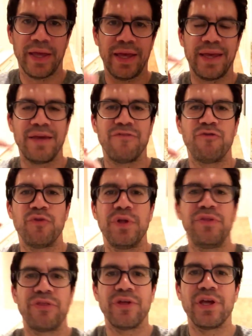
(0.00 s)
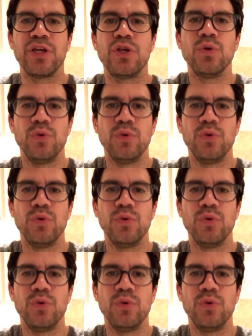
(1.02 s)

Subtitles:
Everything you